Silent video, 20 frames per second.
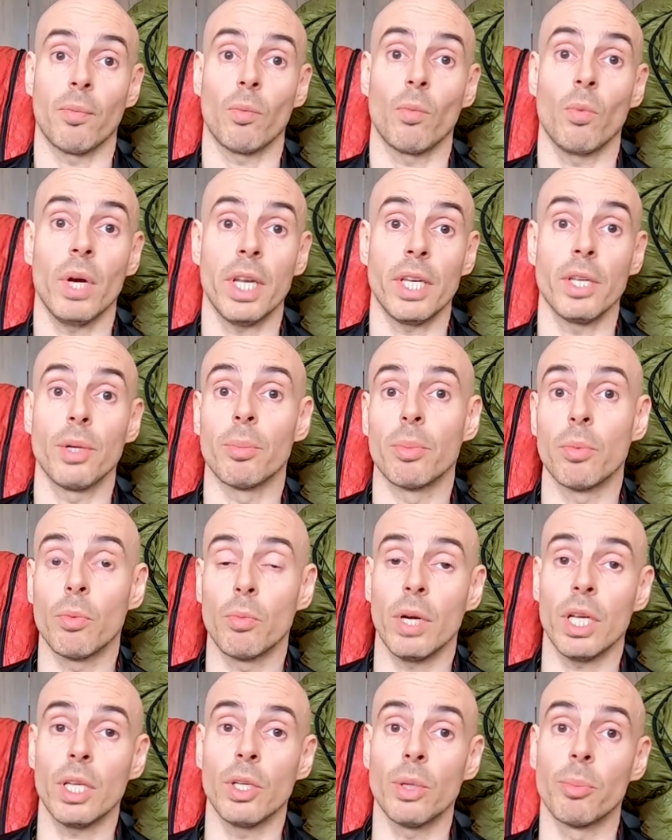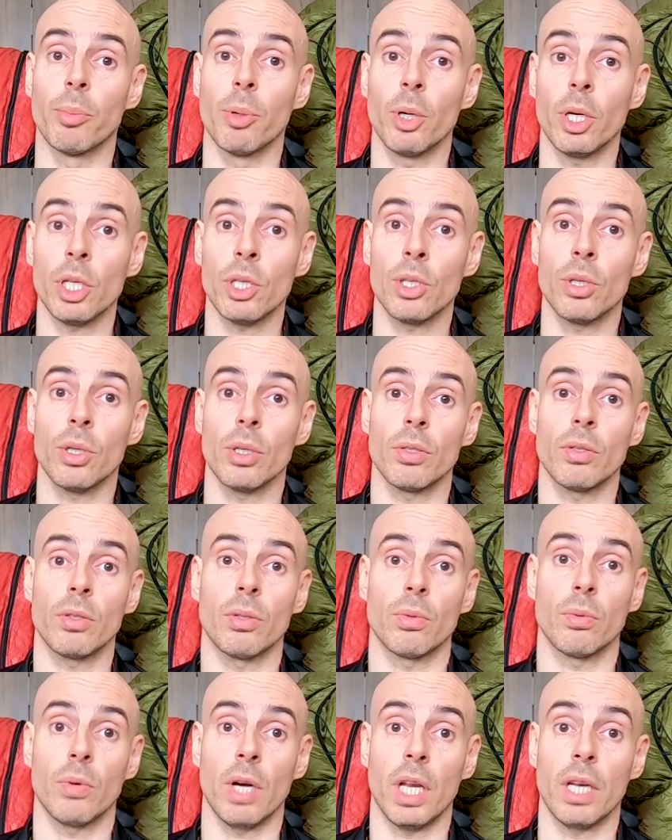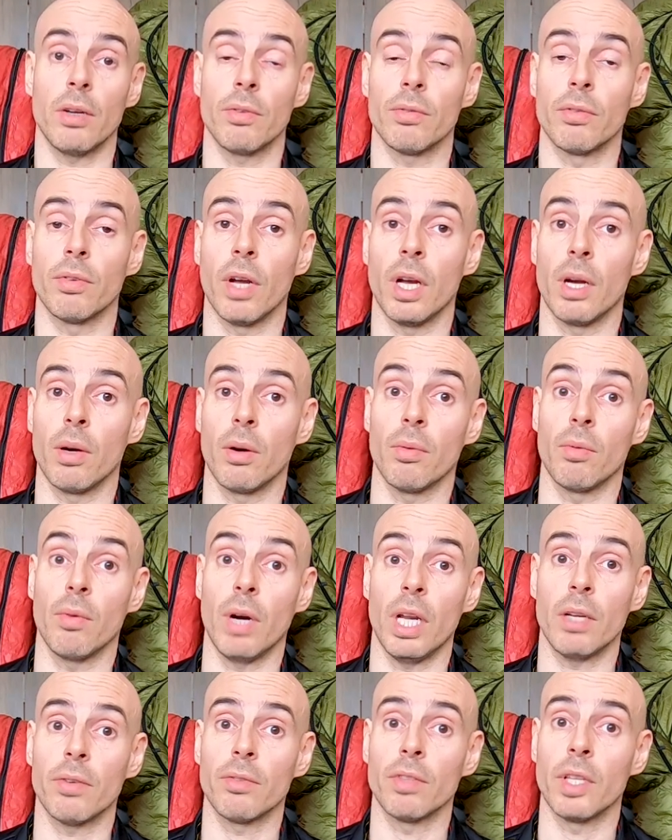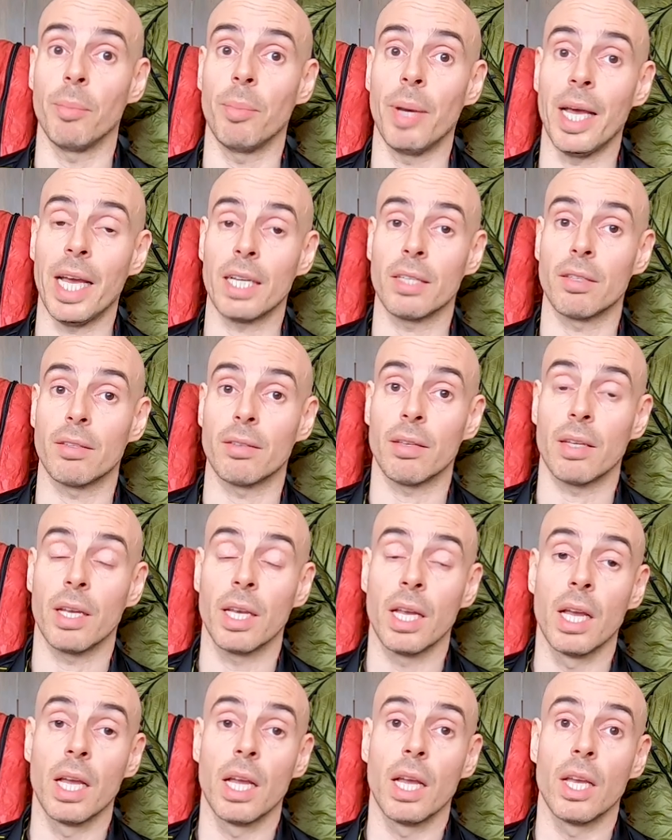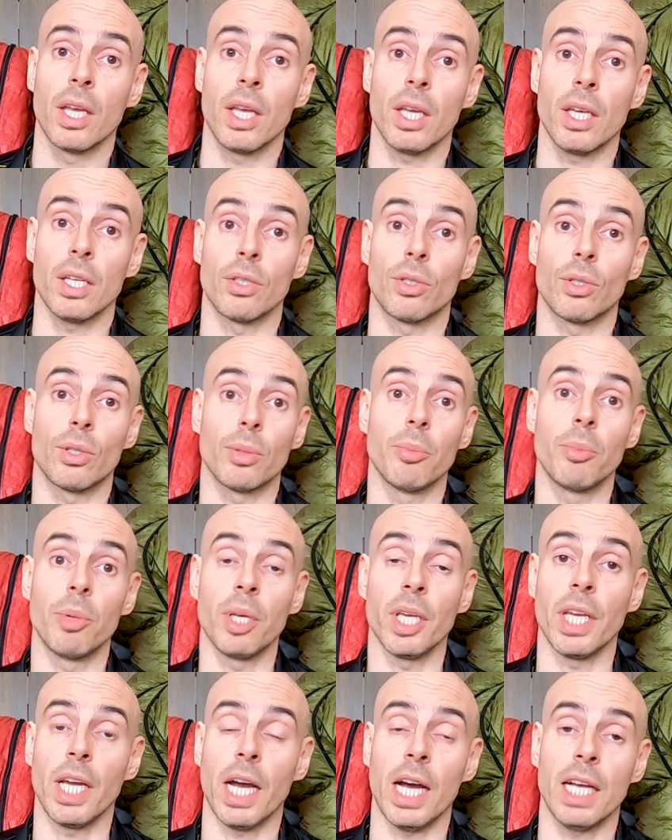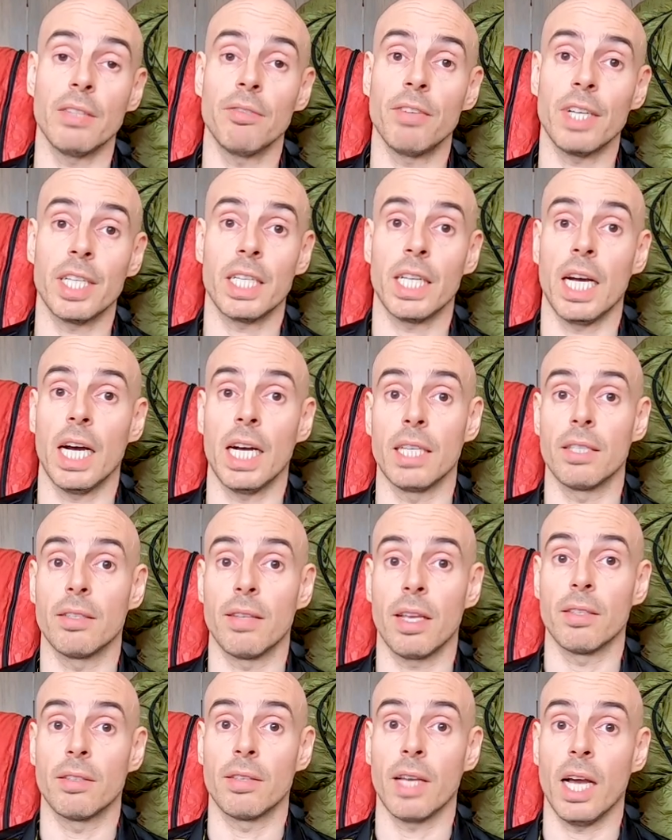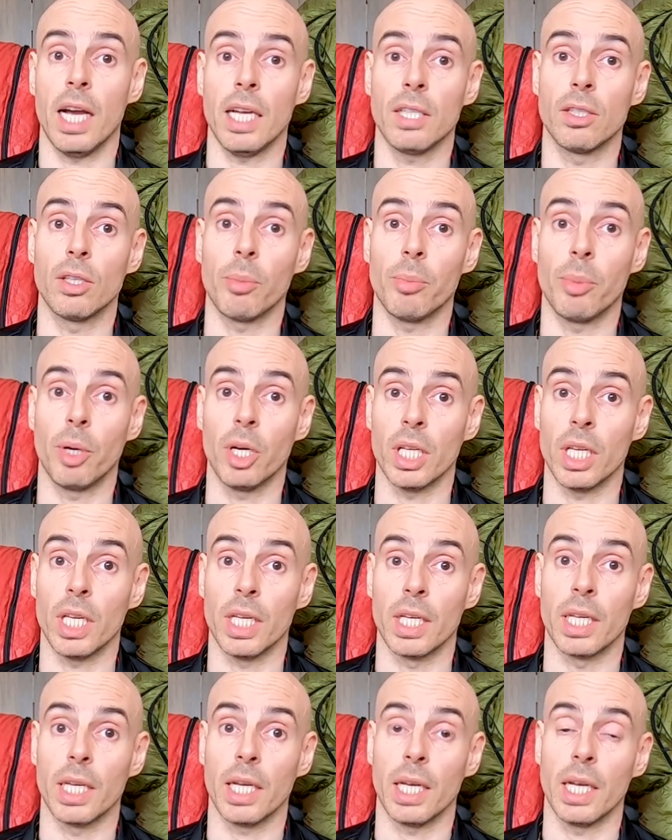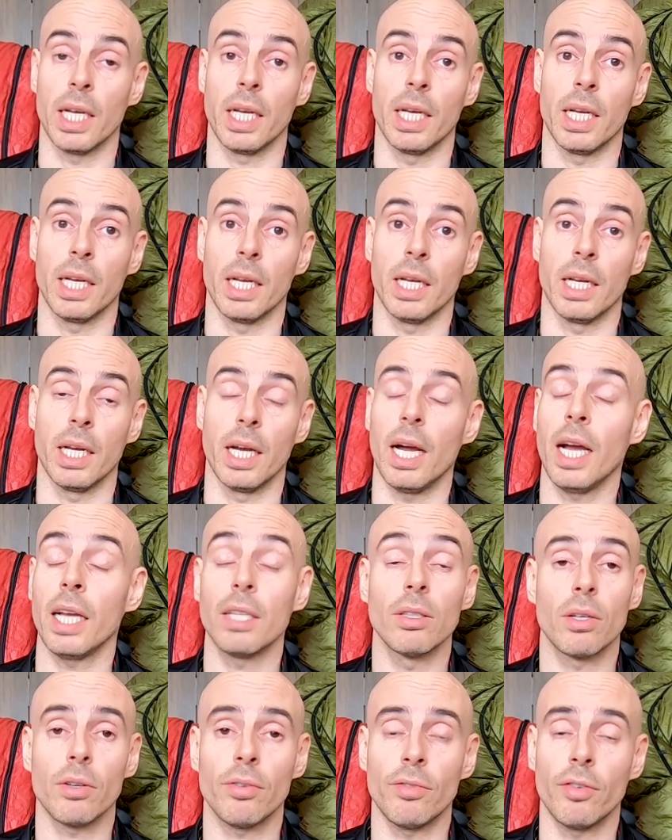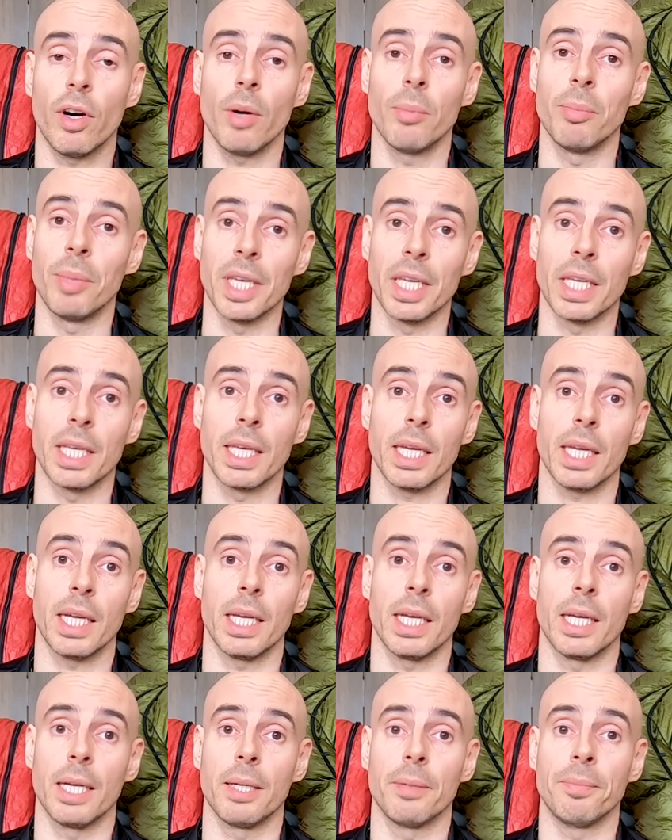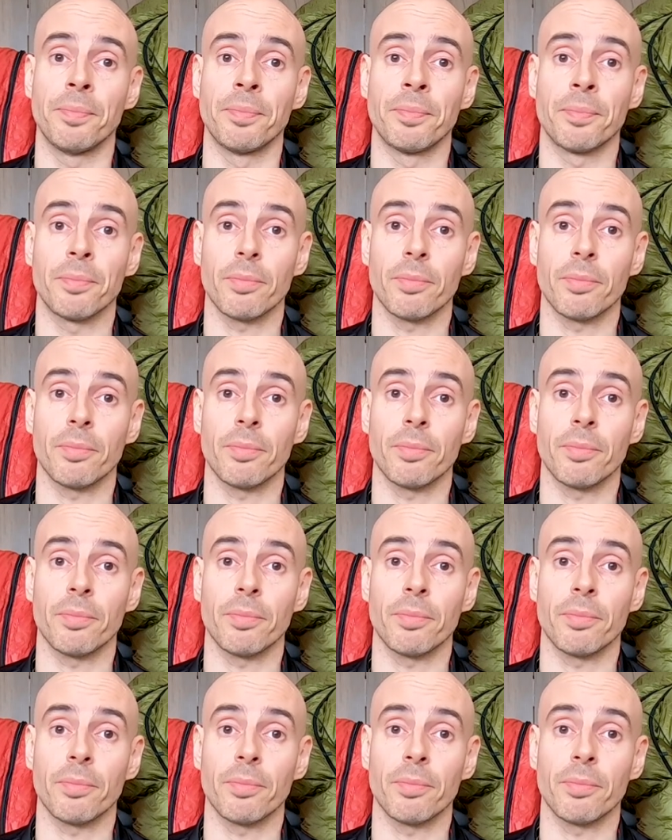When you purchase one of the bags, it should be advertised as hydrophobic down,